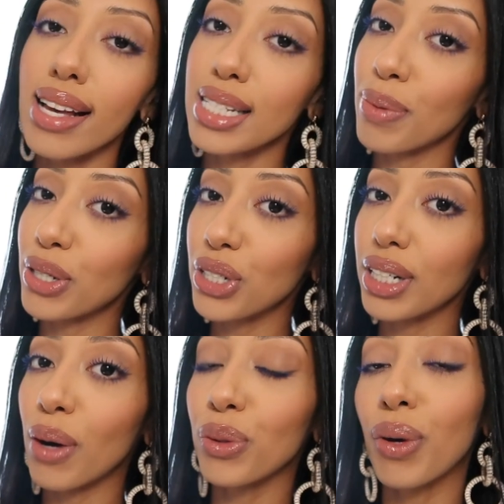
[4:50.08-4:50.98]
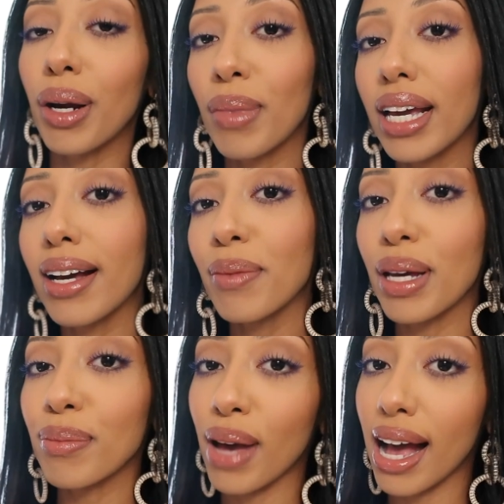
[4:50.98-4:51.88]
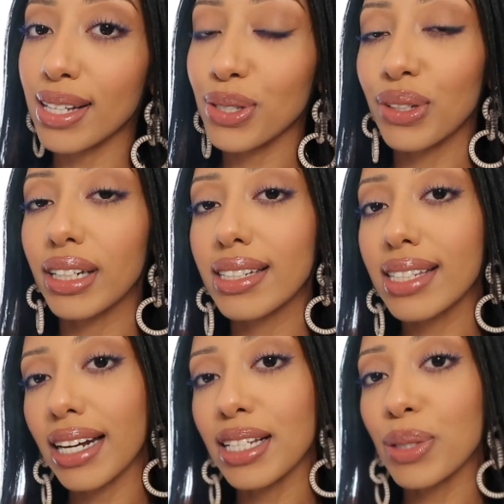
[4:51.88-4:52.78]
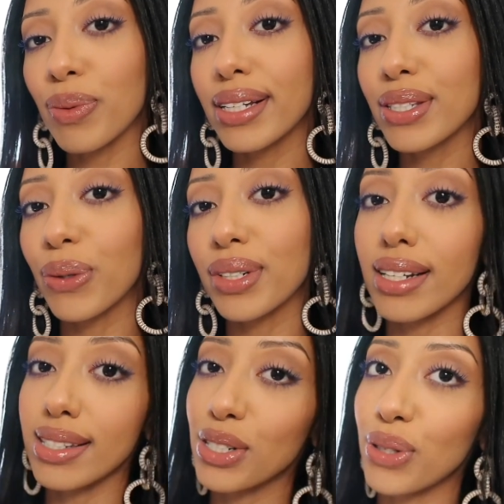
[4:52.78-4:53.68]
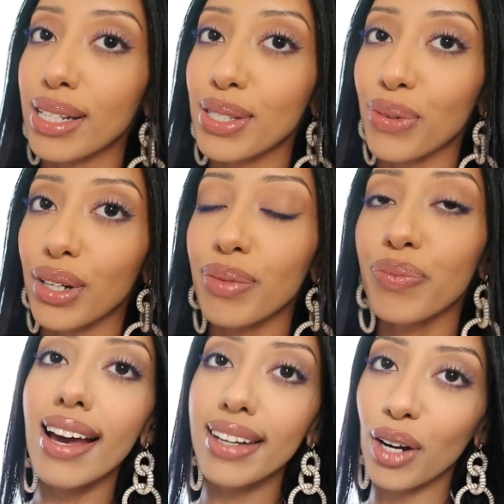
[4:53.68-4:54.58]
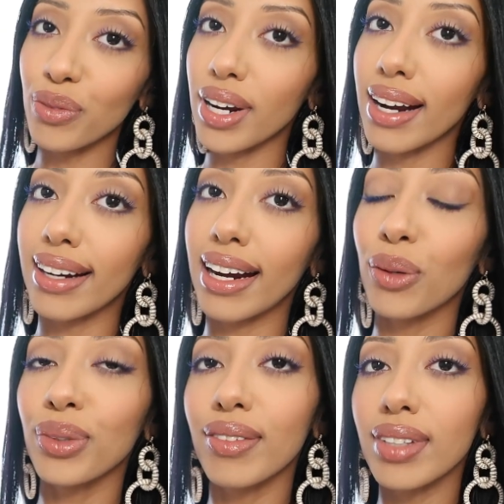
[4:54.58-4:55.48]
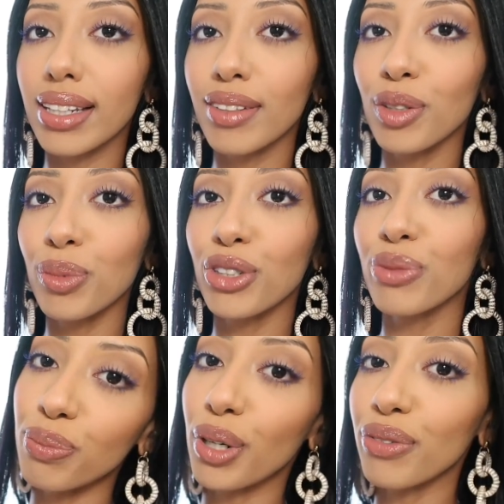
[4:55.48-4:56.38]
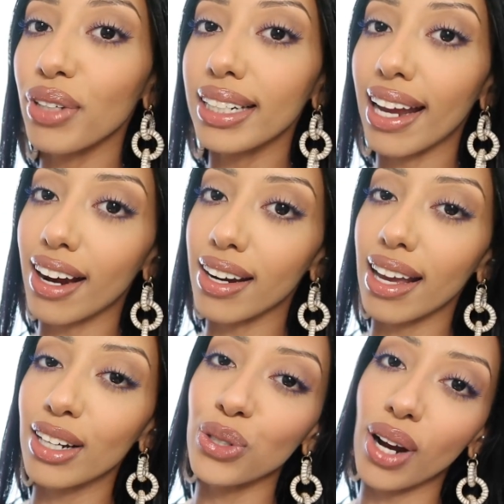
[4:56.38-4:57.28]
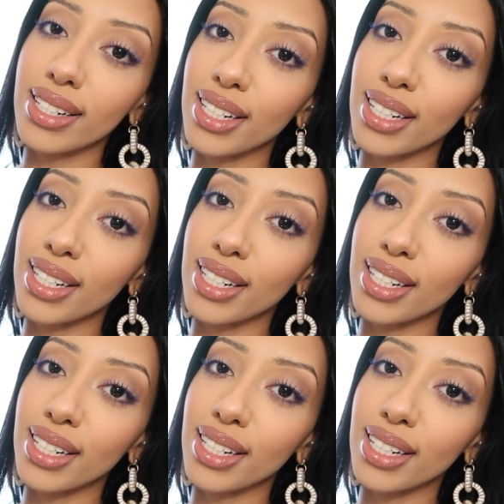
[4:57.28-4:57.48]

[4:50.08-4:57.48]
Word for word: Especially now with wearing makeup and masks, you need a setting spray so it doesn't transfer. And now for hair care, we have the Living Proof Perfect Hair Dye Dry